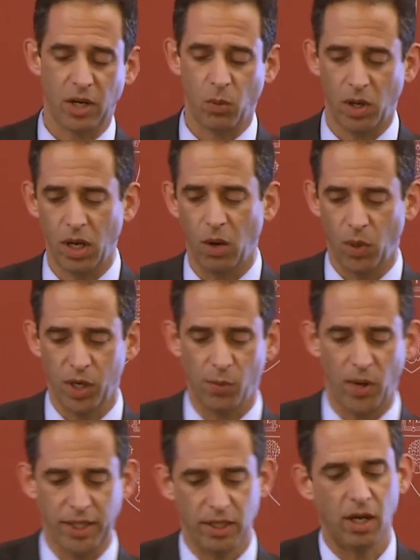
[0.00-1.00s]
I want, I want to
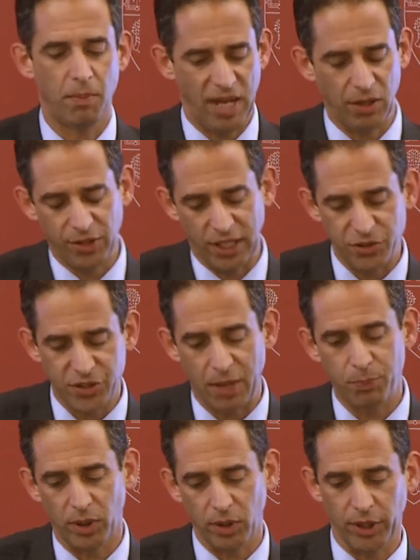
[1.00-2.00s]
write about that
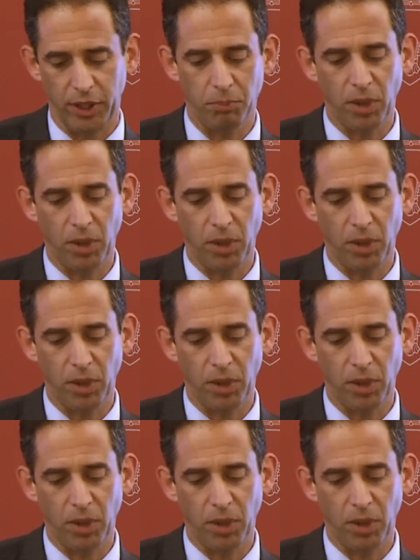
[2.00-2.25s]
separately.